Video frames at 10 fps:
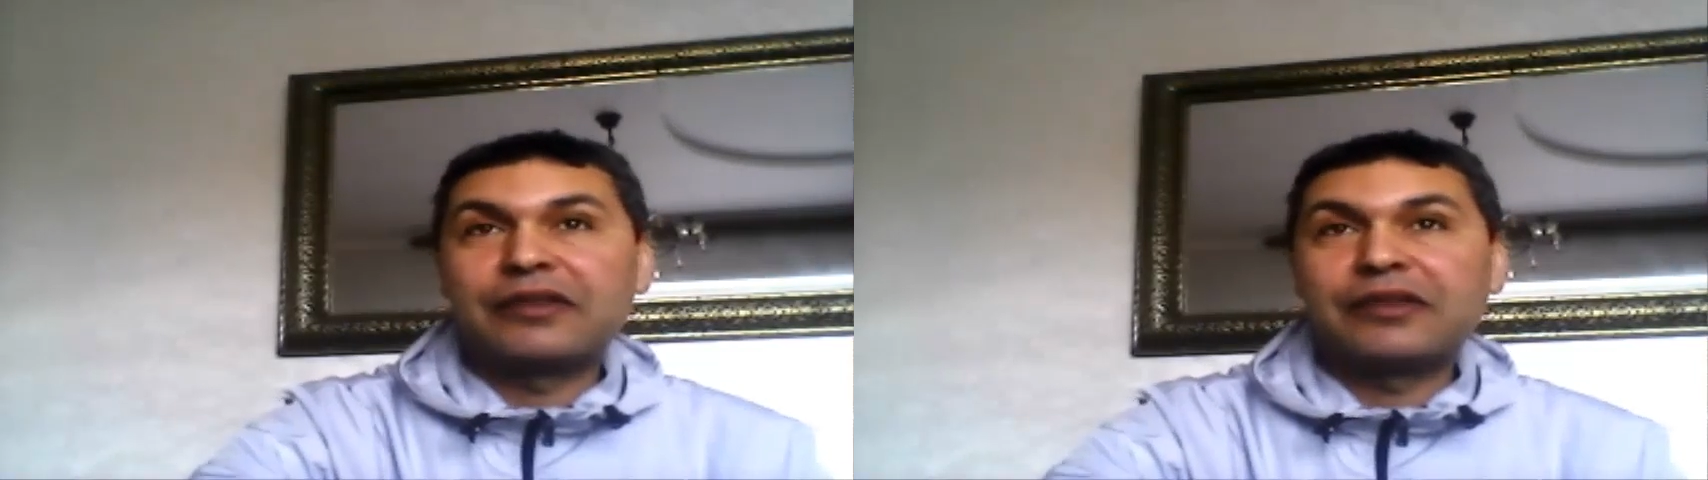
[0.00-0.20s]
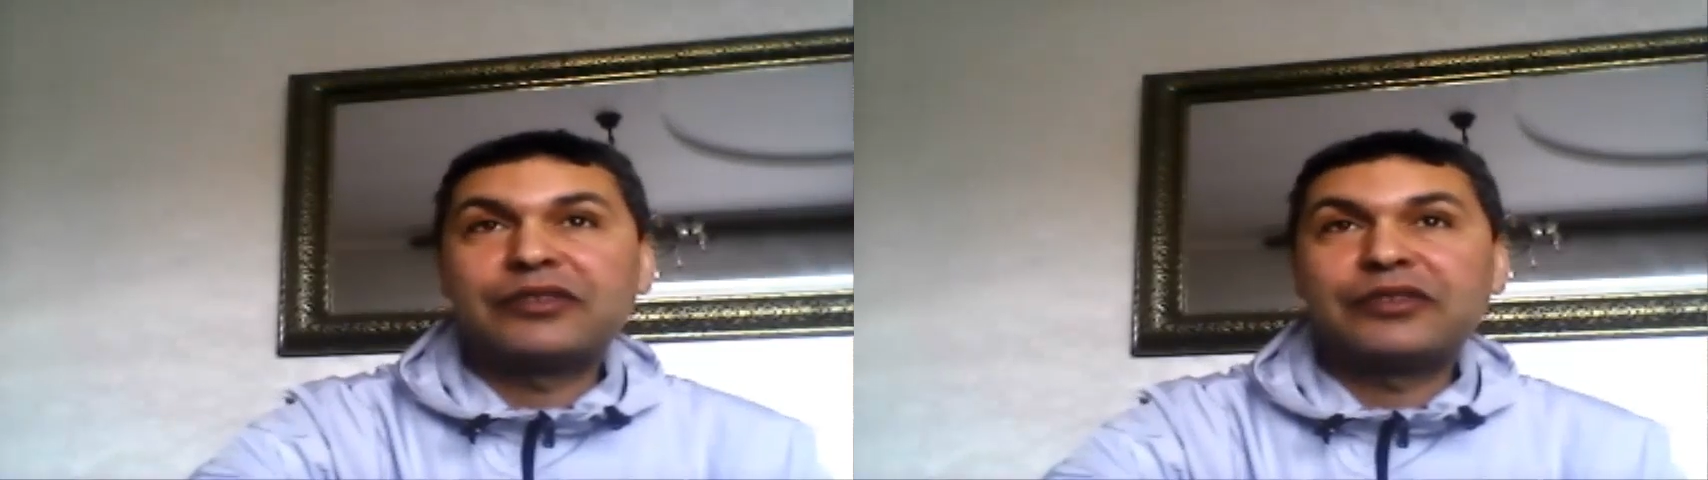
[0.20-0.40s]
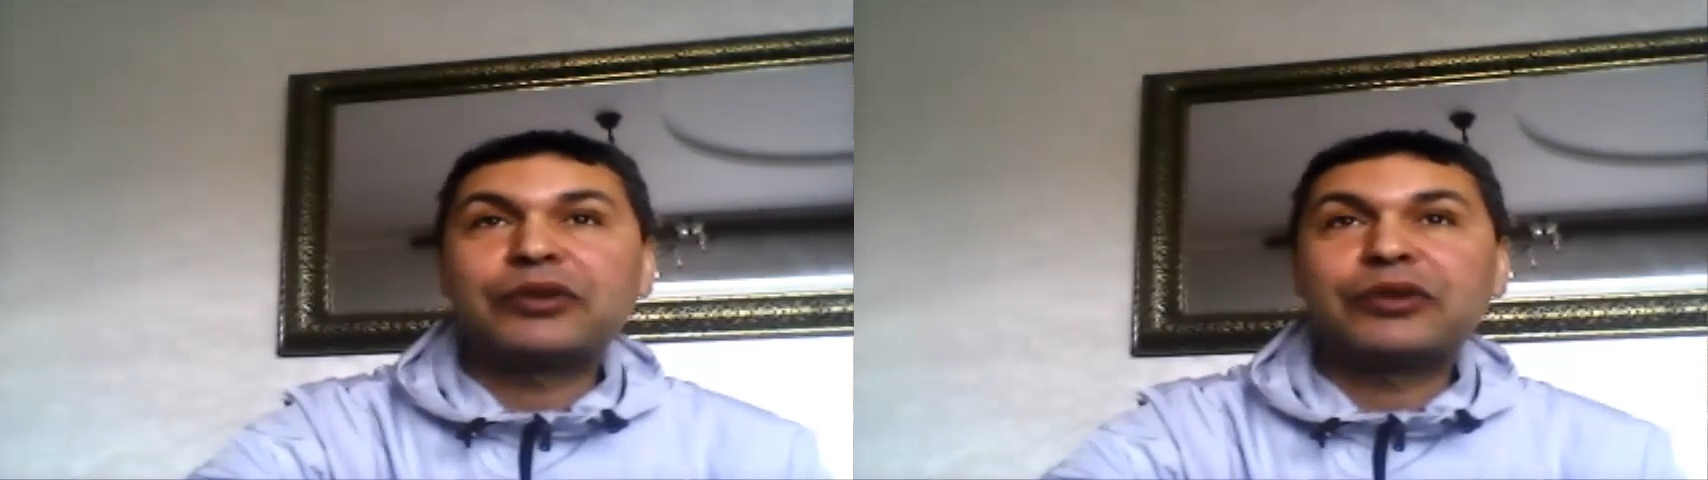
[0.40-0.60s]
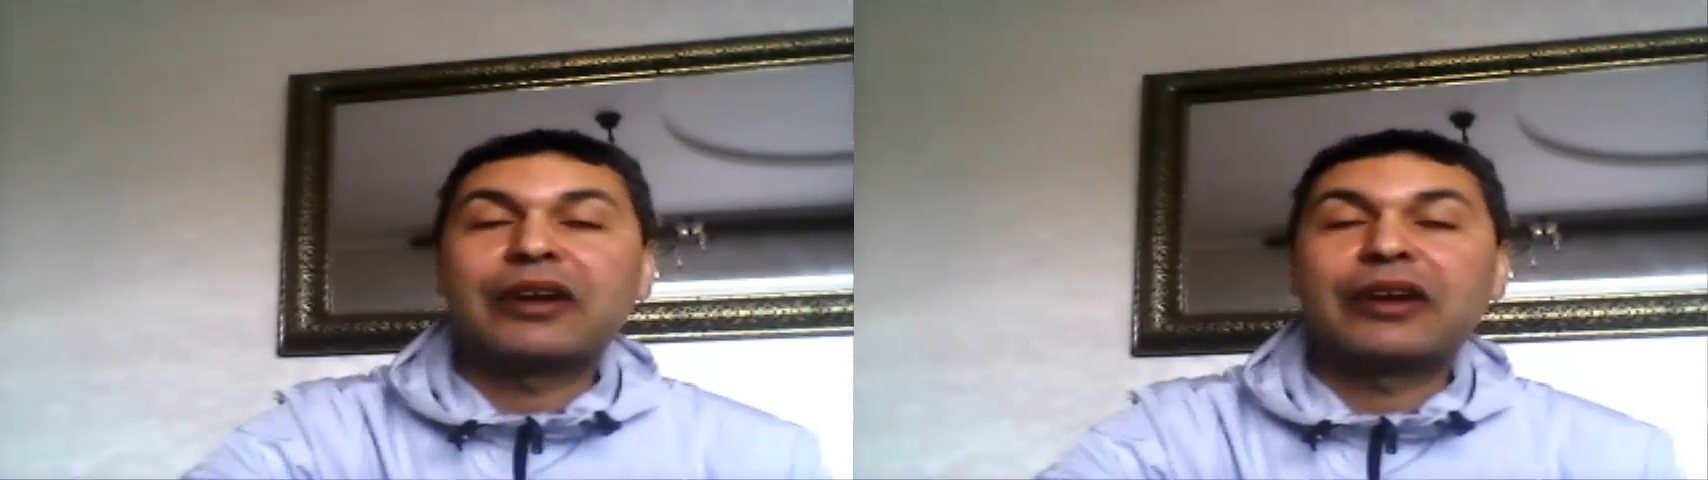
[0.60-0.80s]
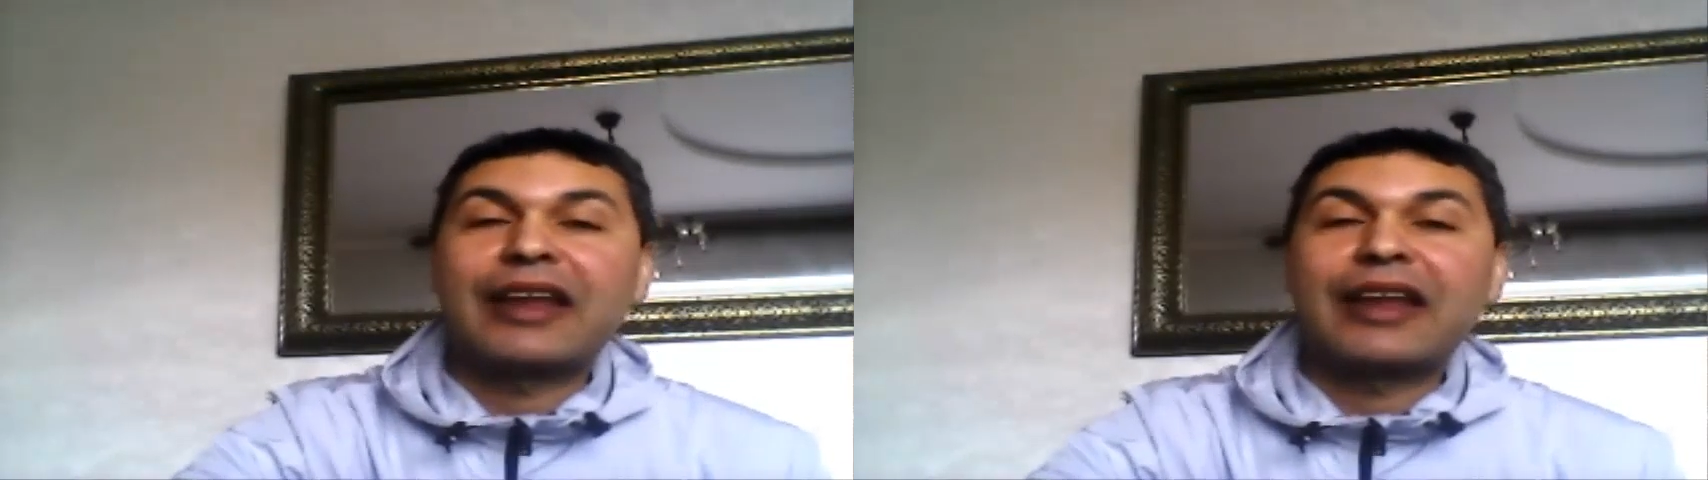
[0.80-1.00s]
this week we
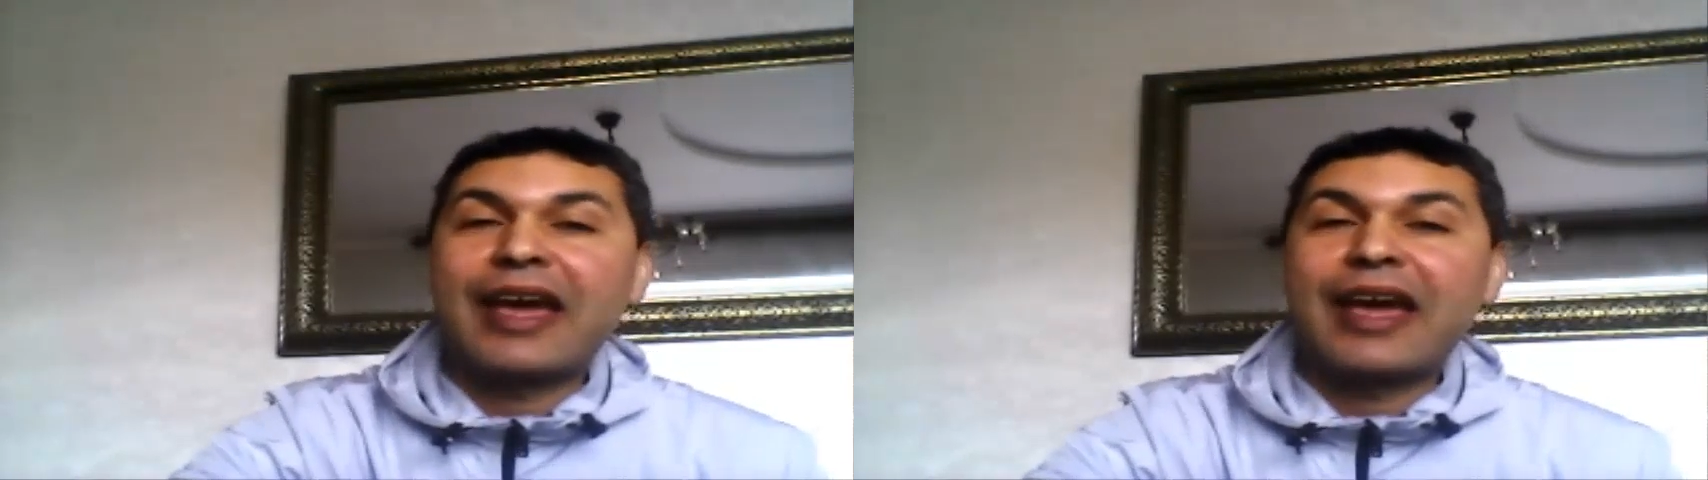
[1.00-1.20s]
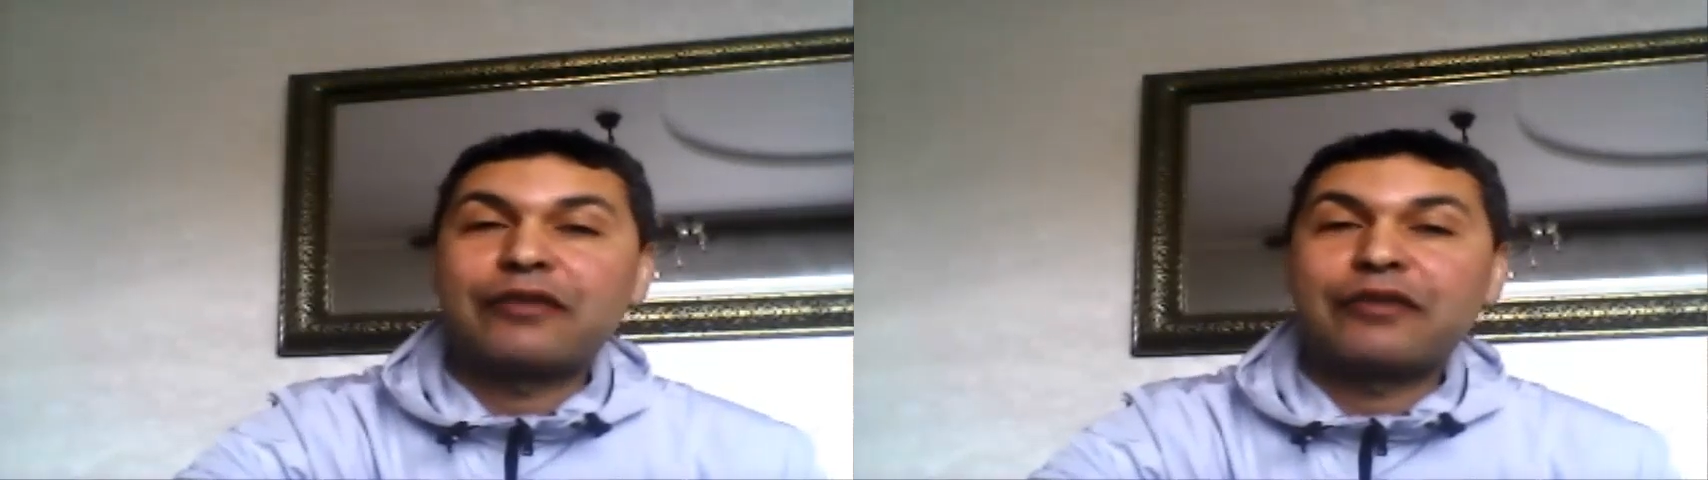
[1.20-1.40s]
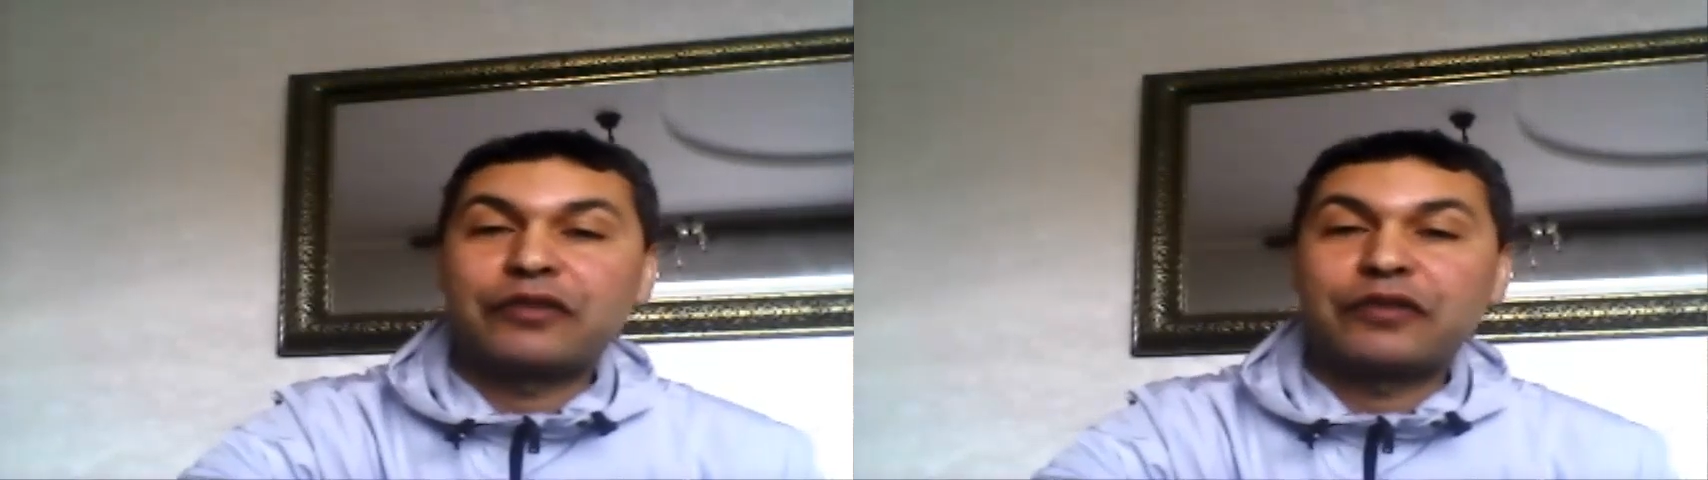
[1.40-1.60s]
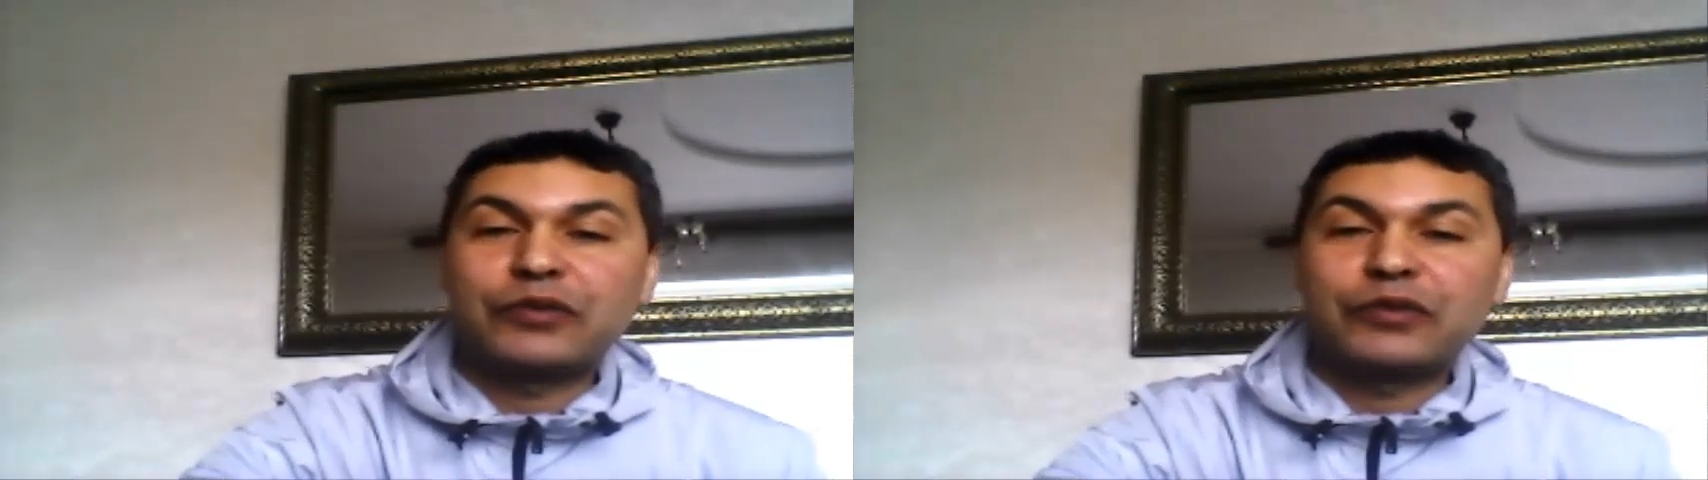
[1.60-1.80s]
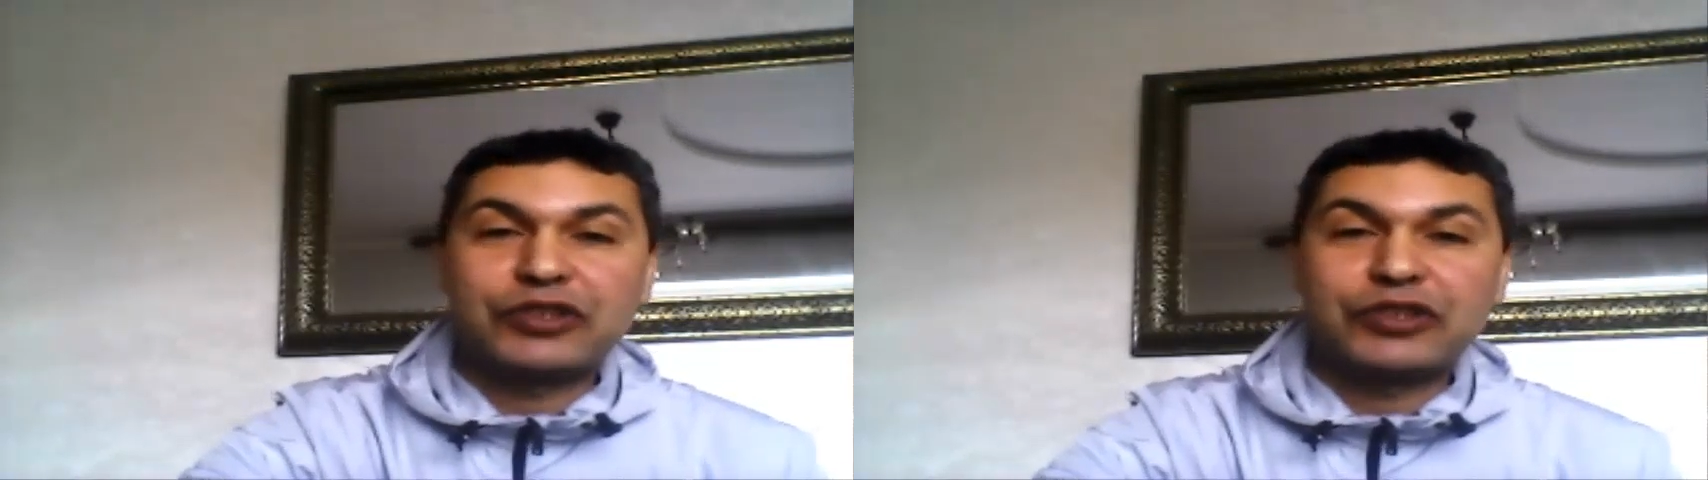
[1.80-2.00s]
are going to have the
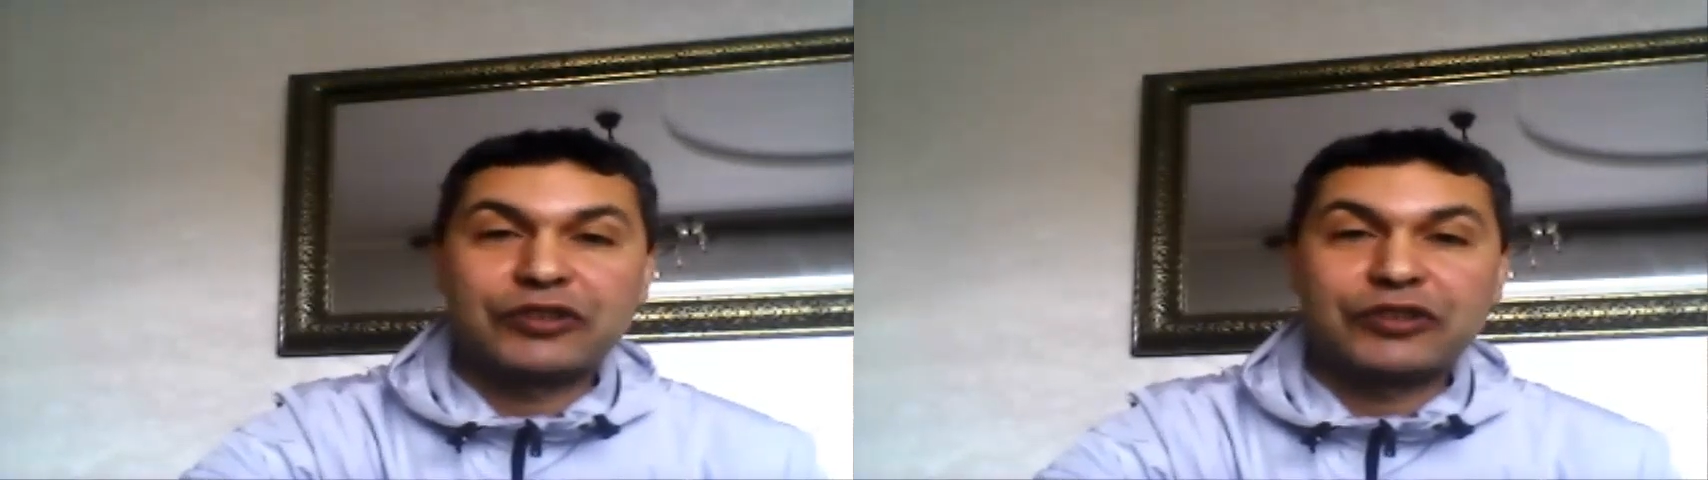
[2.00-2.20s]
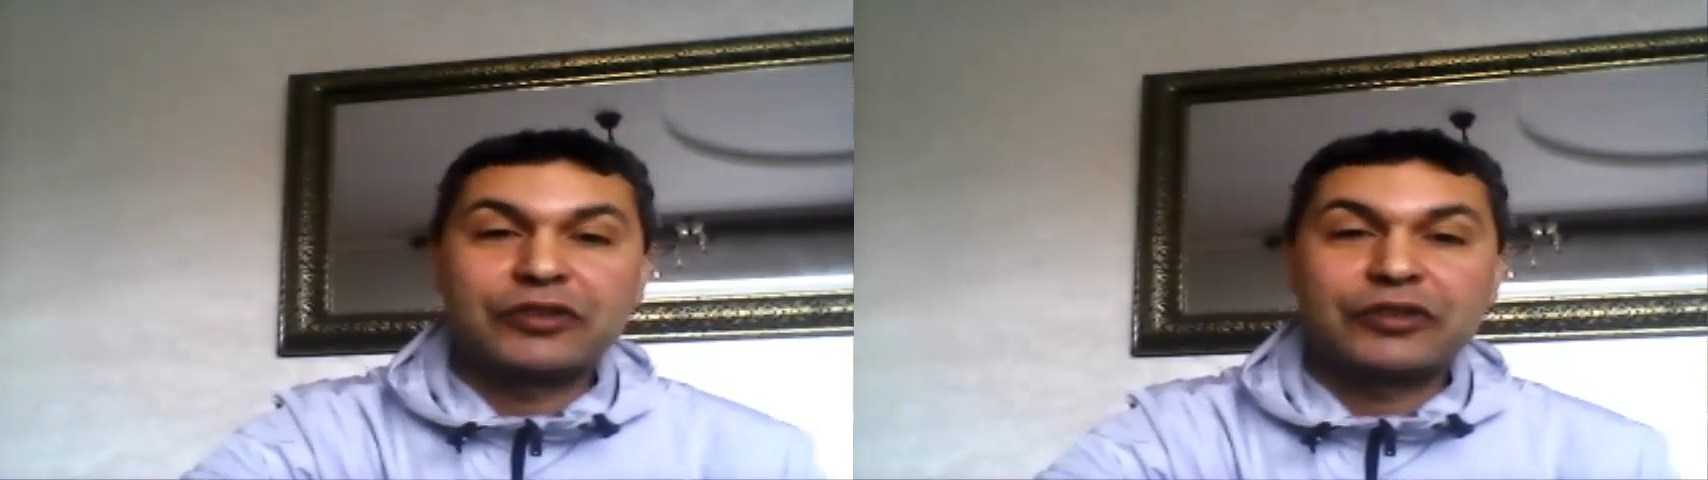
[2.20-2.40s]
future.